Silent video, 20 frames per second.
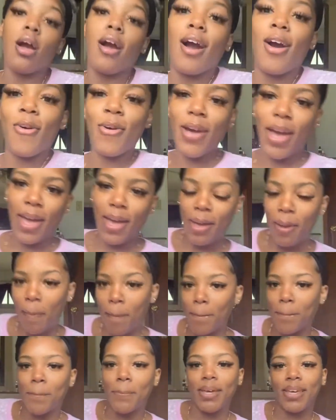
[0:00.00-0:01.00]
Okay,
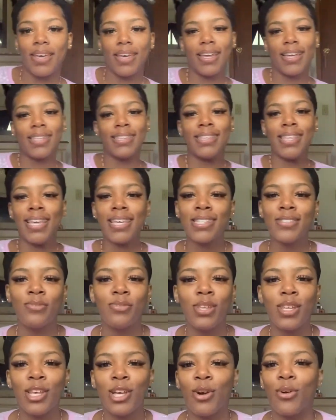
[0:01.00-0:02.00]
but this
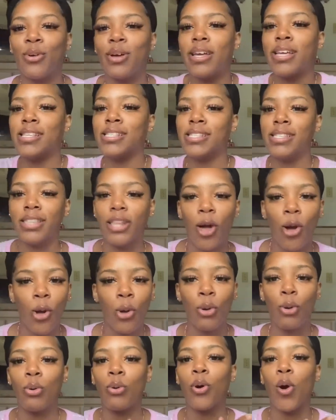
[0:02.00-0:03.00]
video is
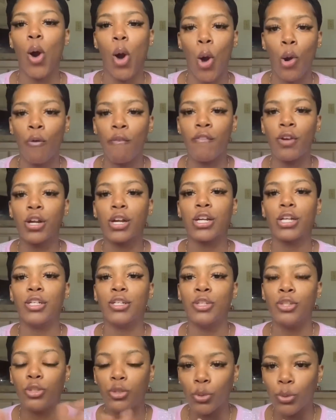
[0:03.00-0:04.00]
long
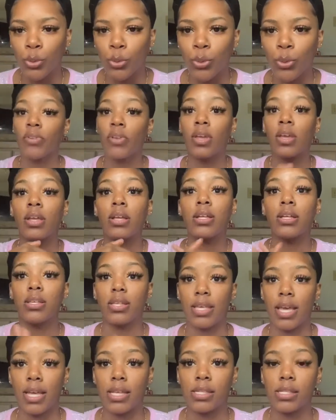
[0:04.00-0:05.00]
overdue.
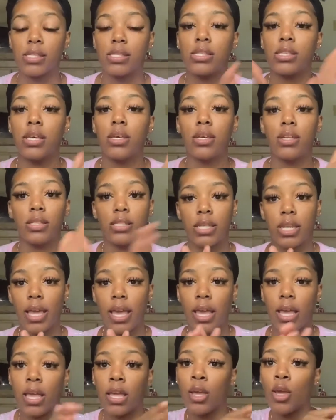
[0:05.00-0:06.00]
Yes,
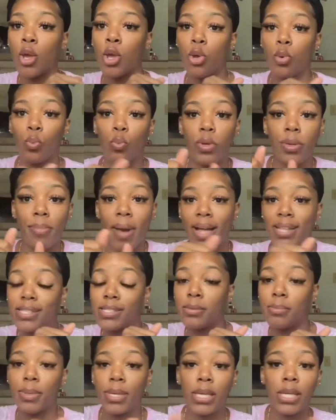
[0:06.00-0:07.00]
today we about
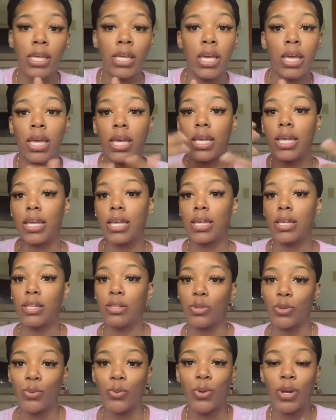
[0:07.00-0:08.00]
to be
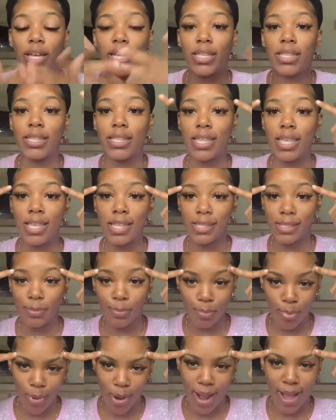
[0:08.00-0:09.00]
doing these
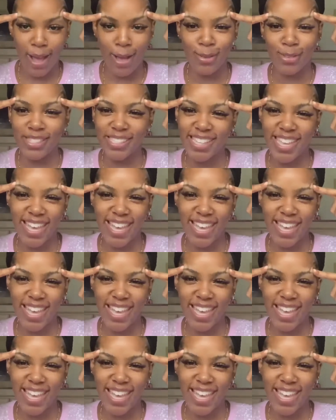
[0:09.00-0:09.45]
brows,